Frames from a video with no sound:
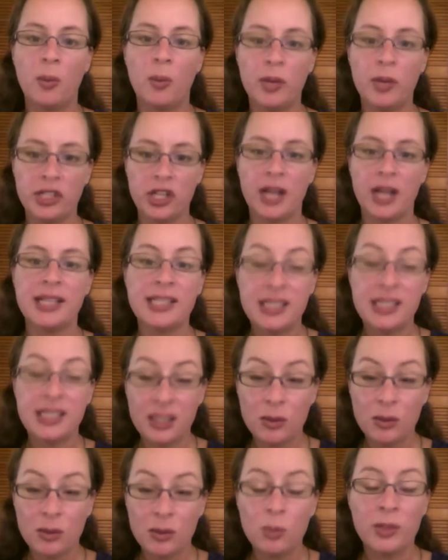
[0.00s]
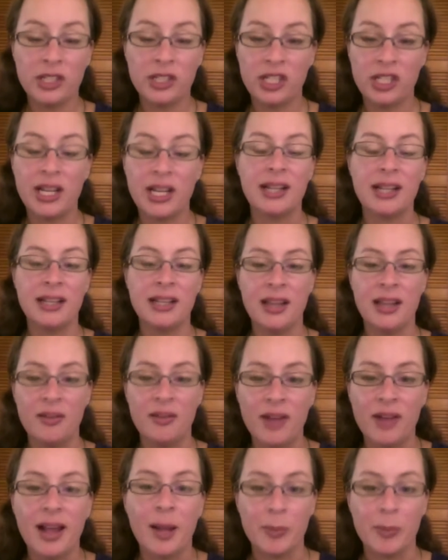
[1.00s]
I still wish it had
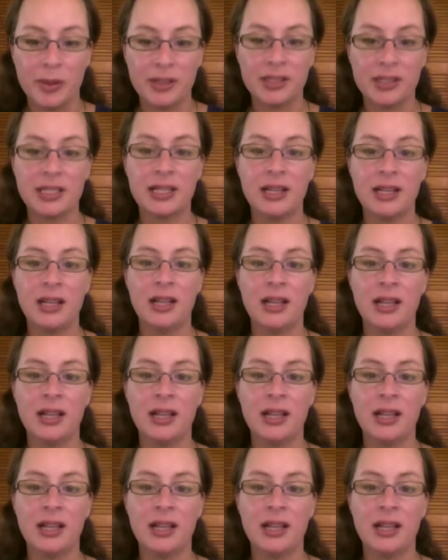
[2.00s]
never happened.